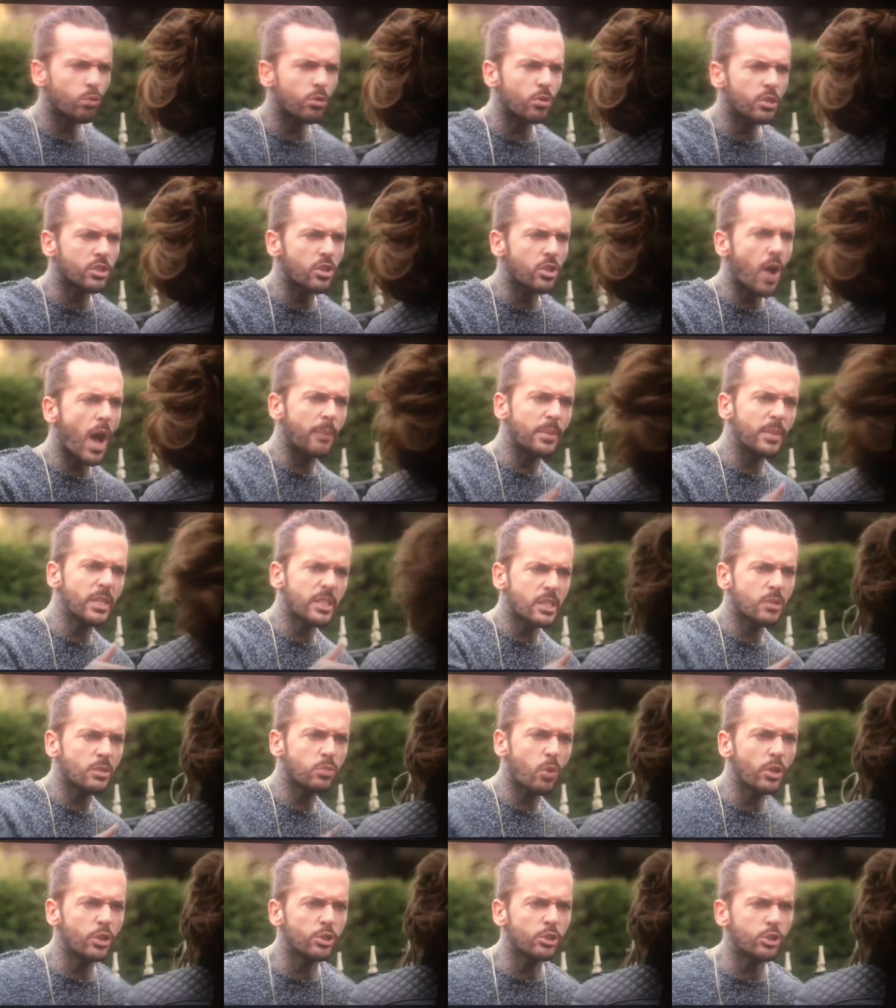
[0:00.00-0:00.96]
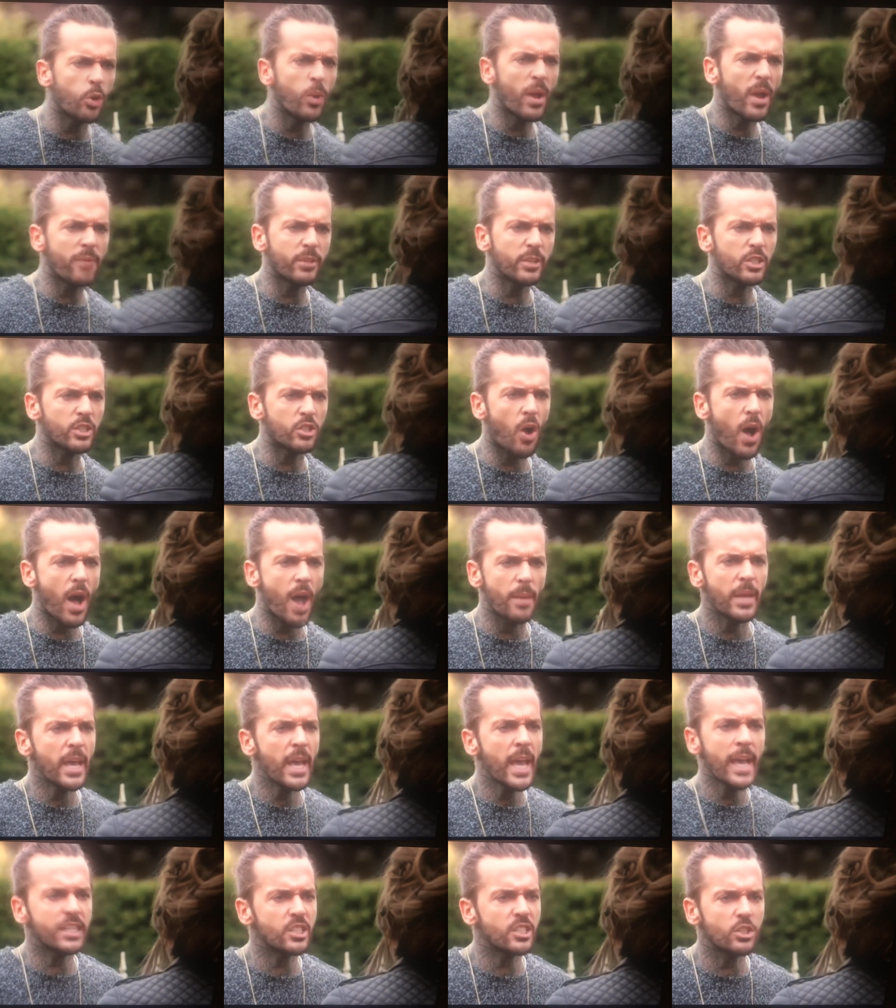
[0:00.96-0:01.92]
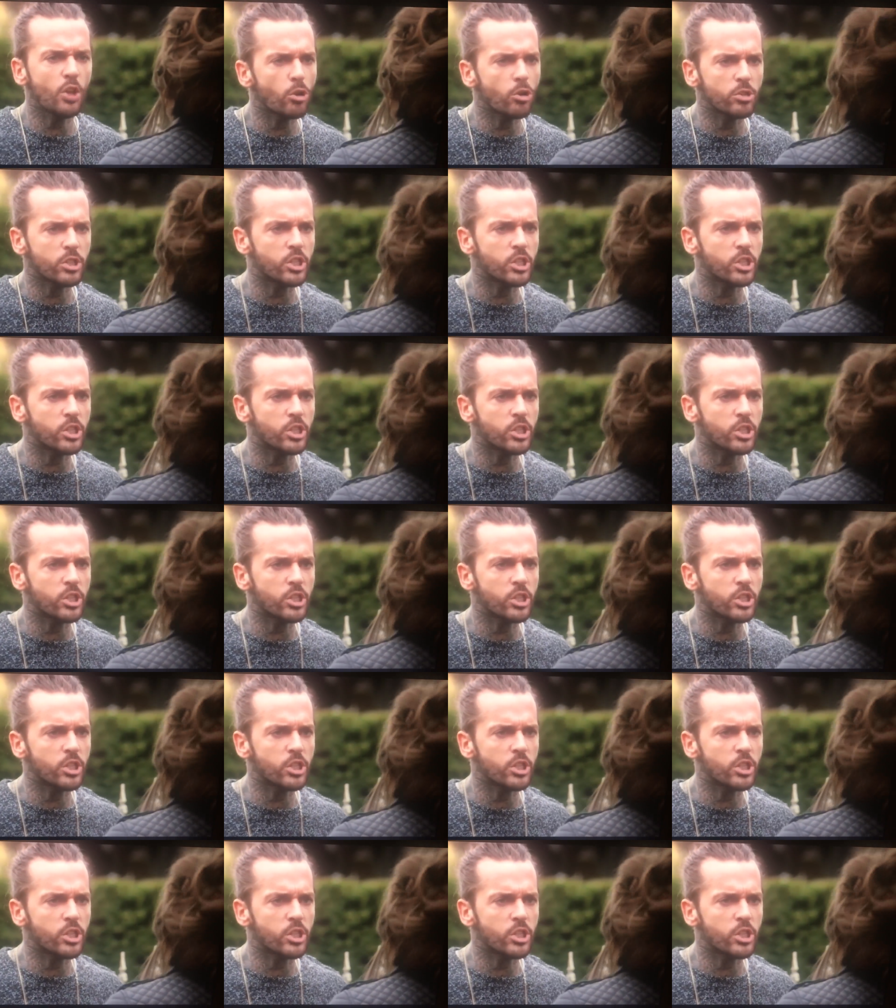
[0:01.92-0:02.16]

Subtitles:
all the time? This is what you do every time. It's not